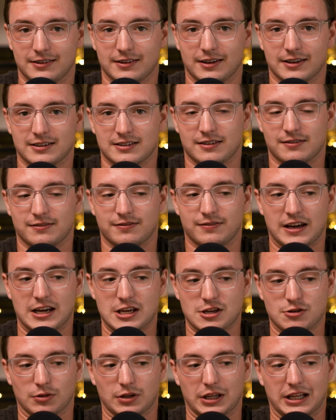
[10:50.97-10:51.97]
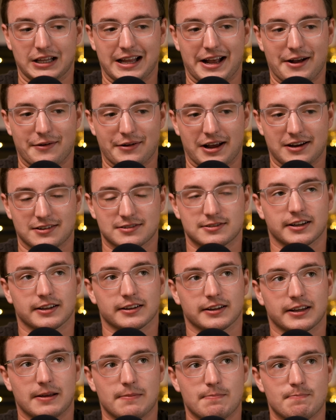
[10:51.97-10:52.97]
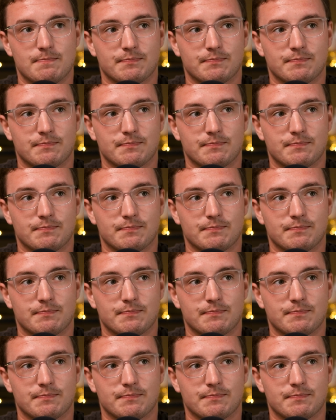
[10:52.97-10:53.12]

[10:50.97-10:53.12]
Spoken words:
I said face really loud accidentally.